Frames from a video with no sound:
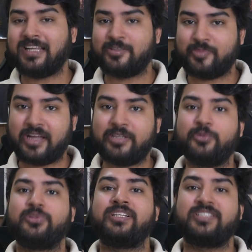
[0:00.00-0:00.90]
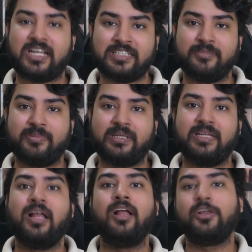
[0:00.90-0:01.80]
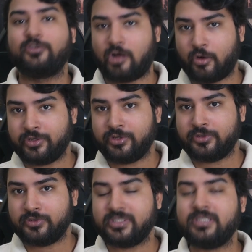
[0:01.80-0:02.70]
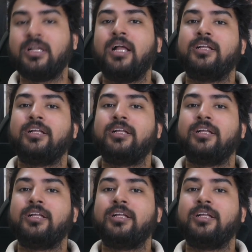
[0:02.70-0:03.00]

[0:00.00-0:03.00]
is by using ChatGPT. So how do you use it?